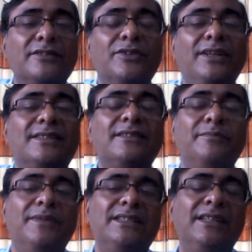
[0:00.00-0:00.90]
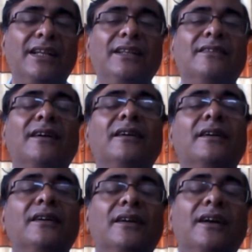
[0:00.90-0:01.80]
So it's basically the
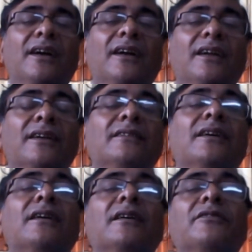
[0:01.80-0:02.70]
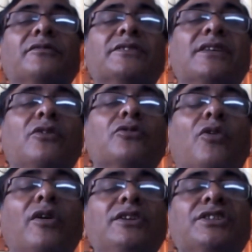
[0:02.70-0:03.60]
sound
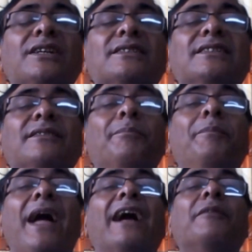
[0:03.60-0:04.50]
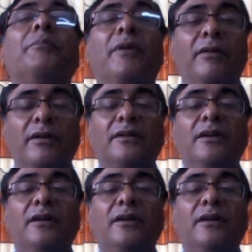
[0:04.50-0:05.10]
originates in the back part.